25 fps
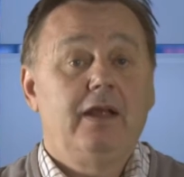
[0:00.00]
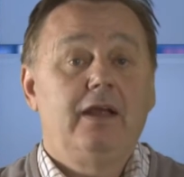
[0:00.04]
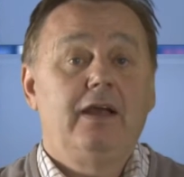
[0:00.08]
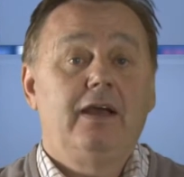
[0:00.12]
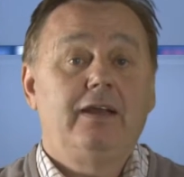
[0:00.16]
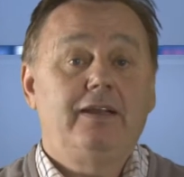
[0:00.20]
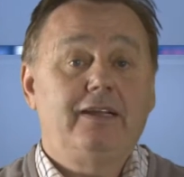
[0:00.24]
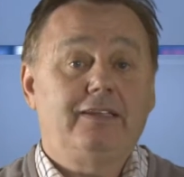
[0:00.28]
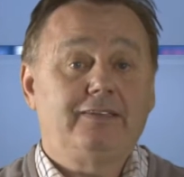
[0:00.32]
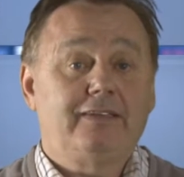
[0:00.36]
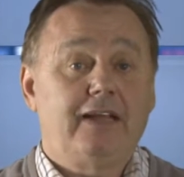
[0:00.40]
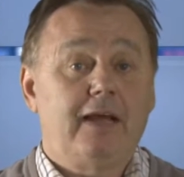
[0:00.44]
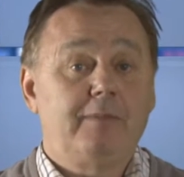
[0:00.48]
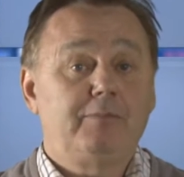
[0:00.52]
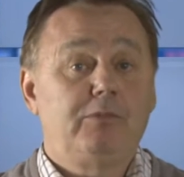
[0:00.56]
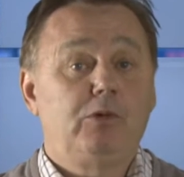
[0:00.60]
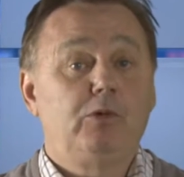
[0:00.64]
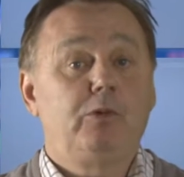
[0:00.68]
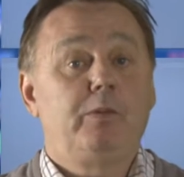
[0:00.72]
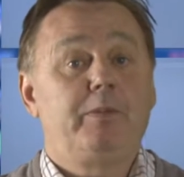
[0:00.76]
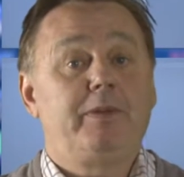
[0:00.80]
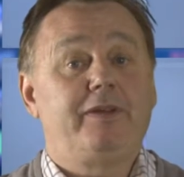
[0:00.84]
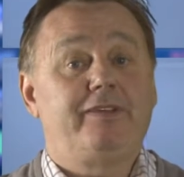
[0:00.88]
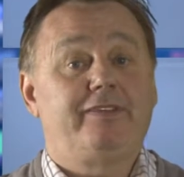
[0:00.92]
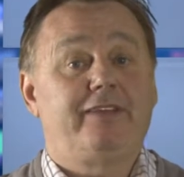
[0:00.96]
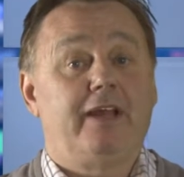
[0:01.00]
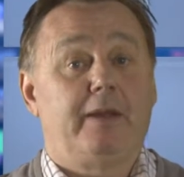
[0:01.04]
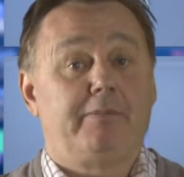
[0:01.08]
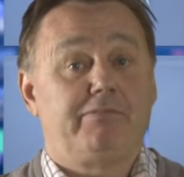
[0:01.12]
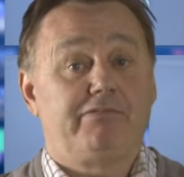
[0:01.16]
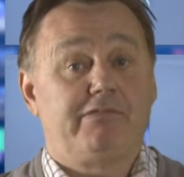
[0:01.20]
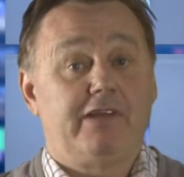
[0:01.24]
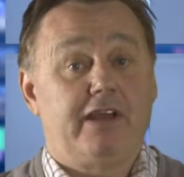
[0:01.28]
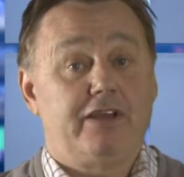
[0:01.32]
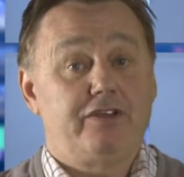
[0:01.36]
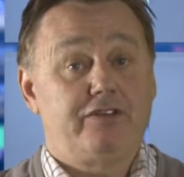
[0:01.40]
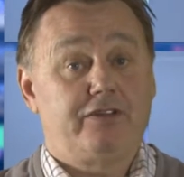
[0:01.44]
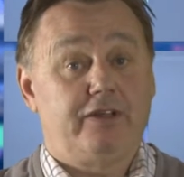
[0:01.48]
An example would be
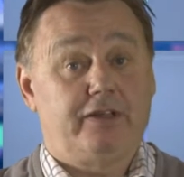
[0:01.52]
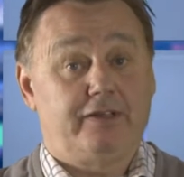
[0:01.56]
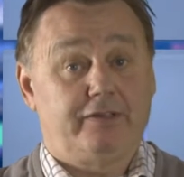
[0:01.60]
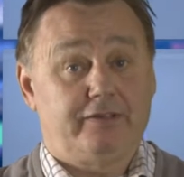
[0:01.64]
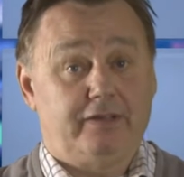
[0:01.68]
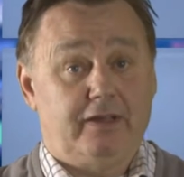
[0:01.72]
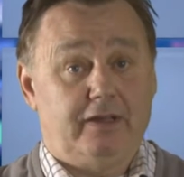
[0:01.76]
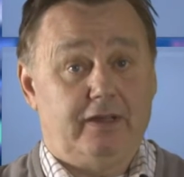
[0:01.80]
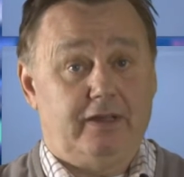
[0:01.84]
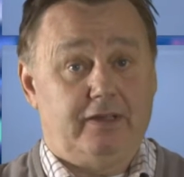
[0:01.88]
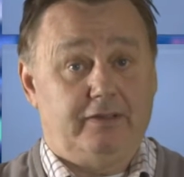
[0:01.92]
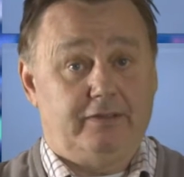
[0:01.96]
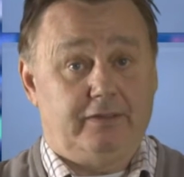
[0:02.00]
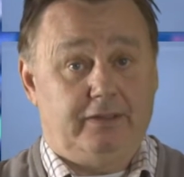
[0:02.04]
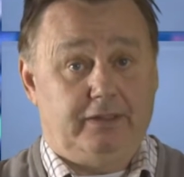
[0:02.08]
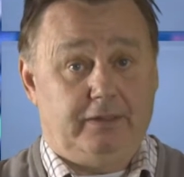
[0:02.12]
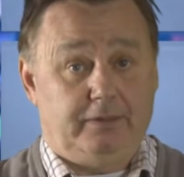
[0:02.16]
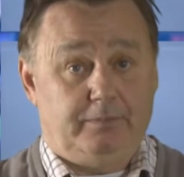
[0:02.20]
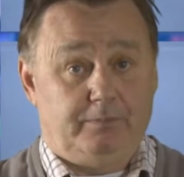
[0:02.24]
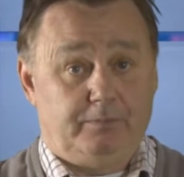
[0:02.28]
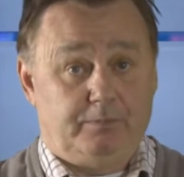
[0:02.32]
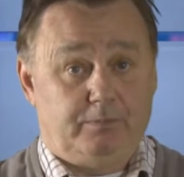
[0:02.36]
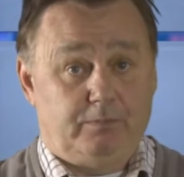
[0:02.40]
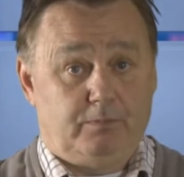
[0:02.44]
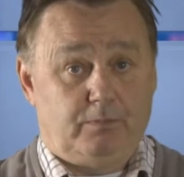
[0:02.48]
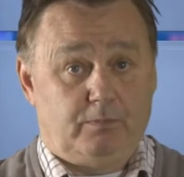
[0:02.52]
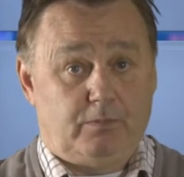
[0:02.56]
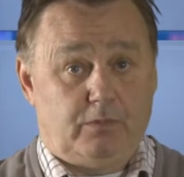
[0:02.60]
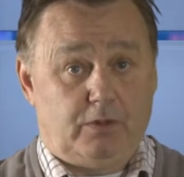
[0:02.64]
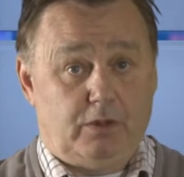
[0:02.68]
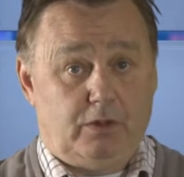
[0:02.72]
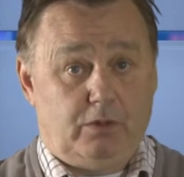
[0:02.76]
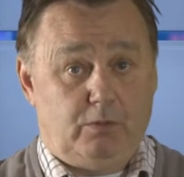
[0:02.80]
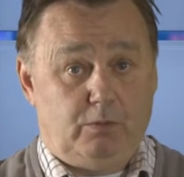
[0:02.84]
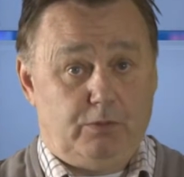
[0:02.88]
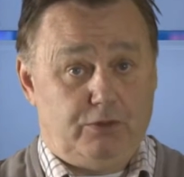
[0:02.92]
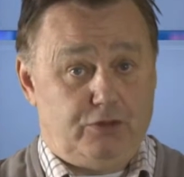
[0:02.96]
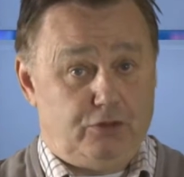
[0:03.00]
separation anxiety
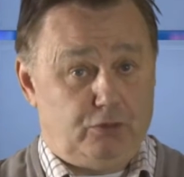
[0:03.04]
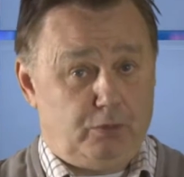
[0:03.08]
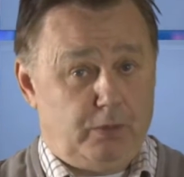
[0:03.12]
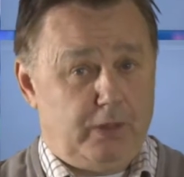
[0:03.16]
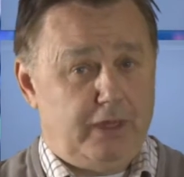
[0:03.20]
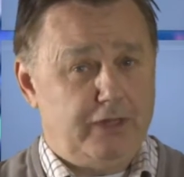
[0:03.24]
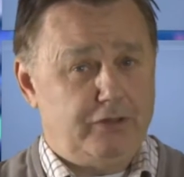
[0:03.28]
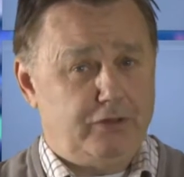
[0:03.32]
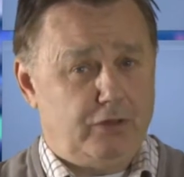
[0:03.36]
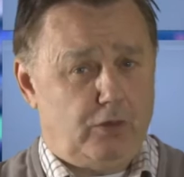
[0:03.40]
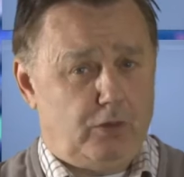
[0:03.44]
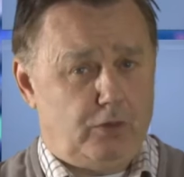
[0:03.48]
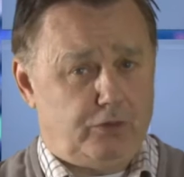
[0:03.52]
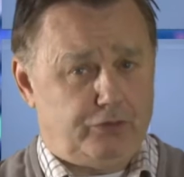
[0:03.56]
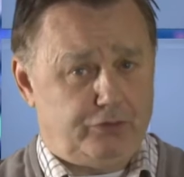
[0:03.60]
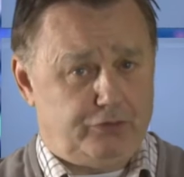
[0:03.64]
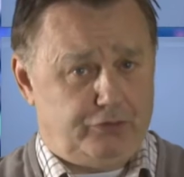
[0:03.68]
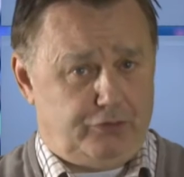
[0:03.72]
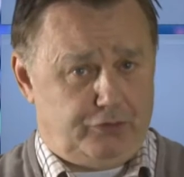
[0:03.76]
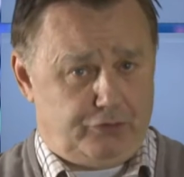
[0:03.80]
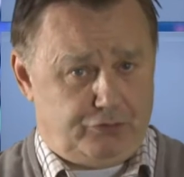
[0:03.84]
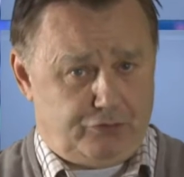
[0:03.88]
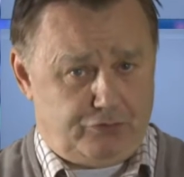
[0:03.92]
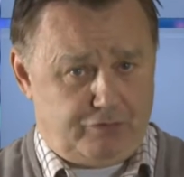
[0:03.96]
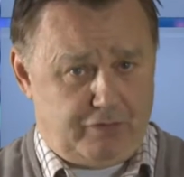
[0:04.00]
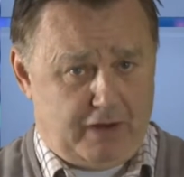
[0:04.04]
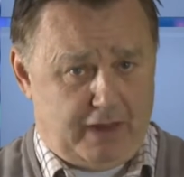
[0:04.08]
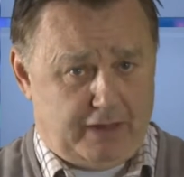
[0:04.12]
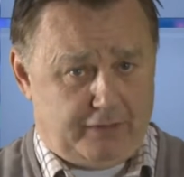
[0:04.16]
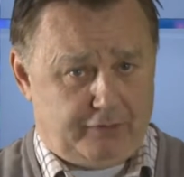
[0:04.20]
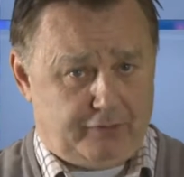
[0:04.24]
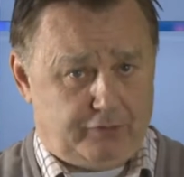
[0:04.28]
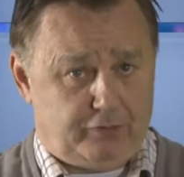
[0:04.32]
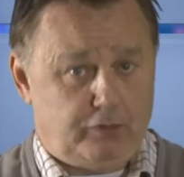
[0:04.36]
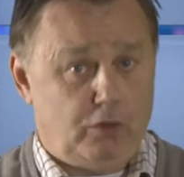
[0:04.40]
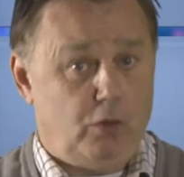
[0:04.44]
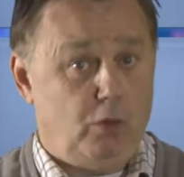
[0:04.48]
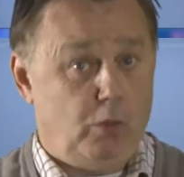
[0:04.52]
which is where dogs are
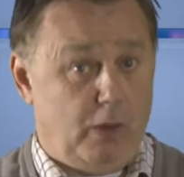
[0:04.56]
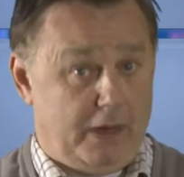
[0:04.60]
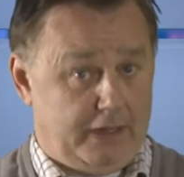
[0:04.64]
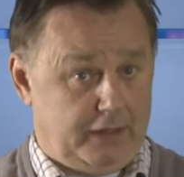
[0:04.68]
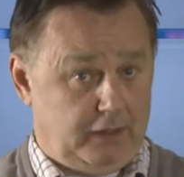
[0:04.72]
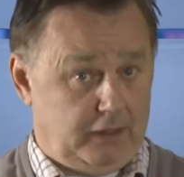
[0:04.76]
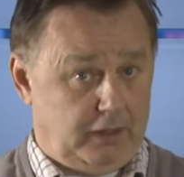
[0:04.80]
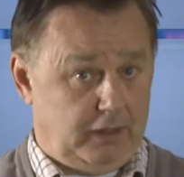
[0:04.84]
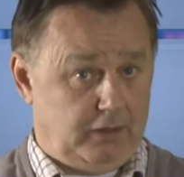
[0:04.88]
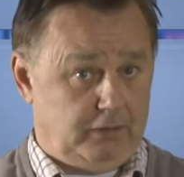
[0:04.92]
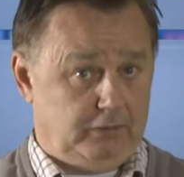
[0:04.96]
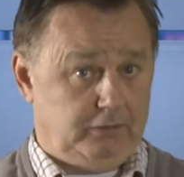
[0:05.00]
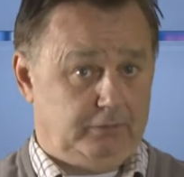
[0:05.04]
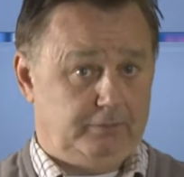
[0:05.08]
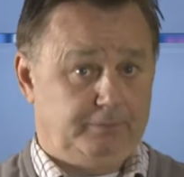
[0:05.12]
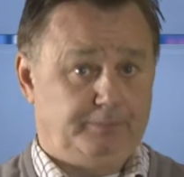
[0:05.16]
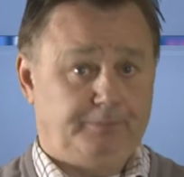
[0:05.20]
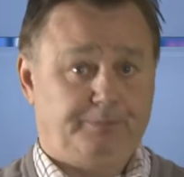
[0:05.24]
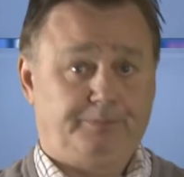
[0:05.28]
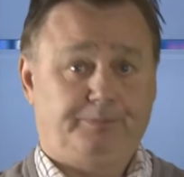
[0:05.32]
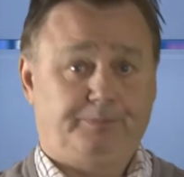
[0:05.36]
distressed when alone.